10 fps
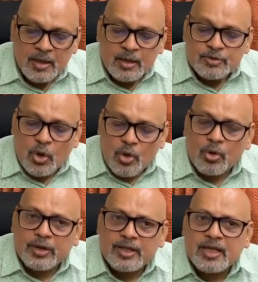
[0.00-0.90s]
So
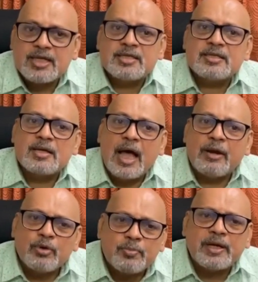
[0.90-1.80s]
in this, I
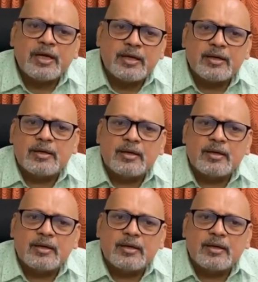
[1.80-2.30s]
would be